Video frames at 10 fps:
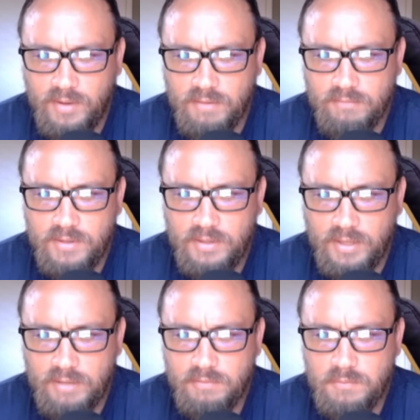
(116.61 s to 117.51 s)
Every
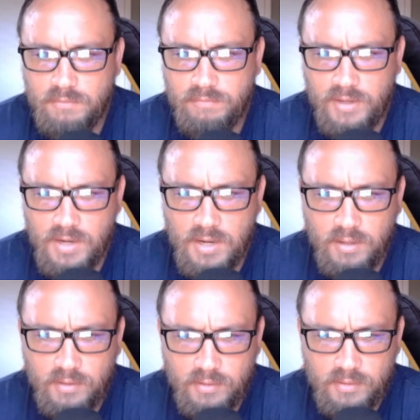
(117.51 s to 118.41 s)
move here
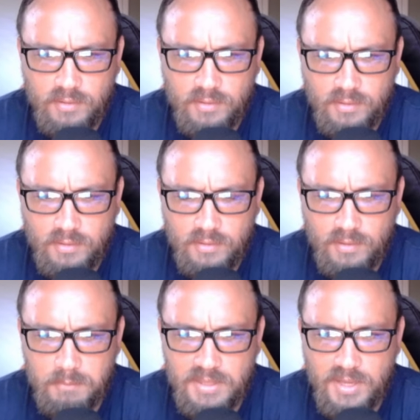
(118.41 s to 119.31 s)

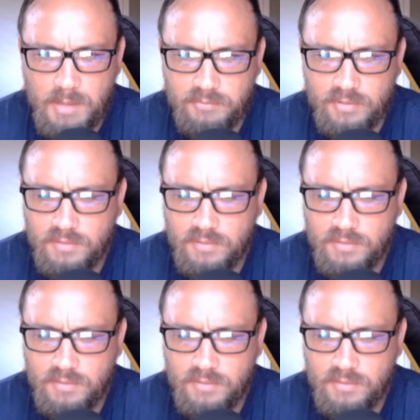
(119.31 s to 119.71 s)
can be captured.